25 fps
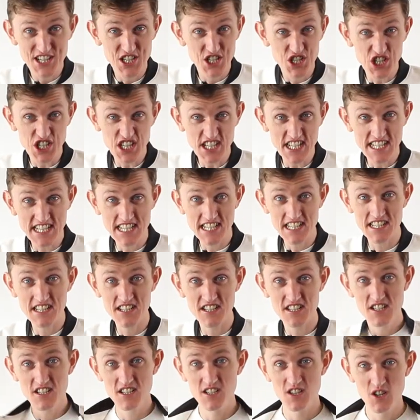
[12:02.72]

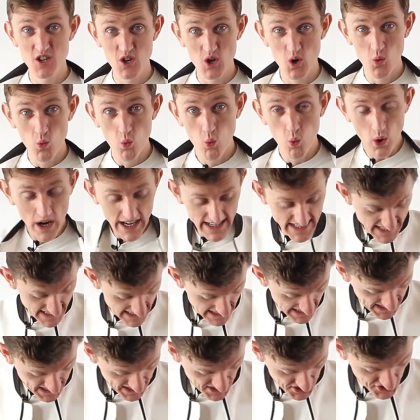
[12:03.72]
jeans, white
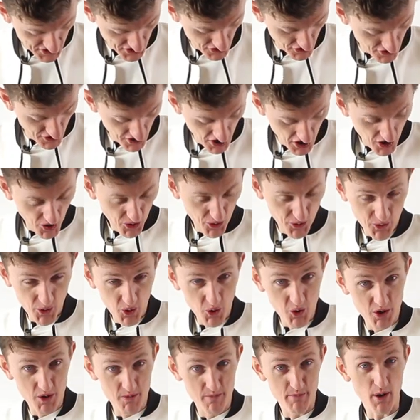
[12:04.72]
t-shirt,
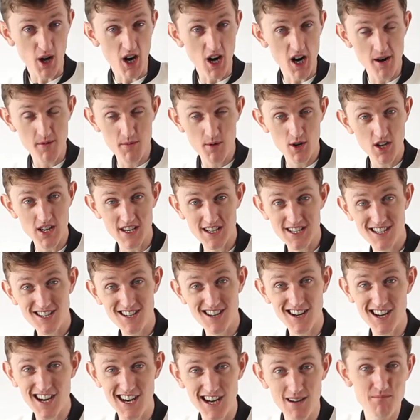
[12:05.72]
throw the bomber on
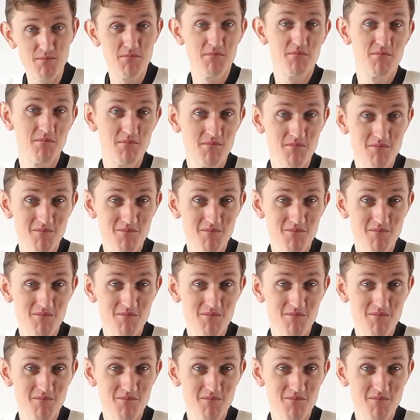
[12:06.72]
top.